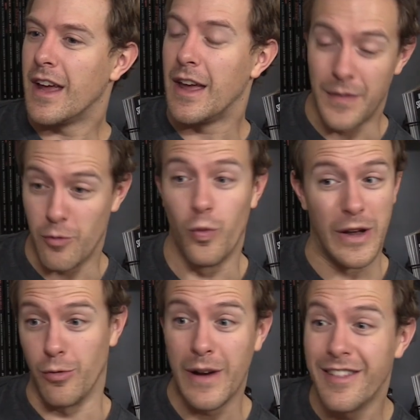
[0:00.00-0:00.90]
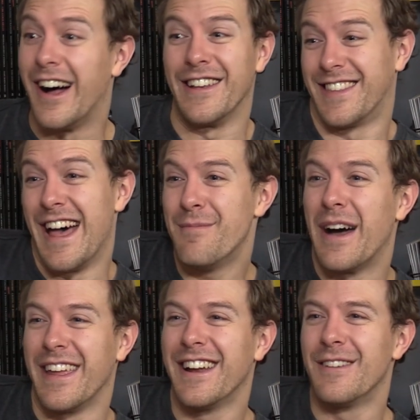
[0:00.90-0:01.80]
And we realize that
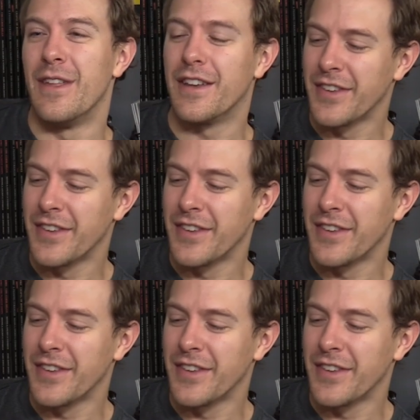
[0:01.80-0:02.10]
by the end of this.